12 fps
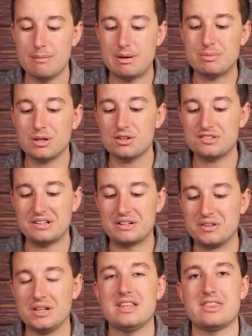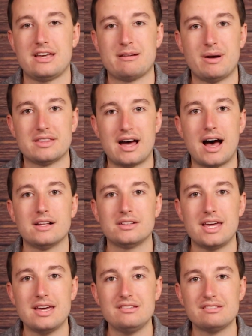people are starting to really think about the
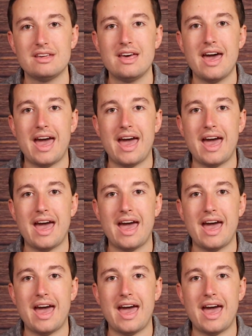holidays,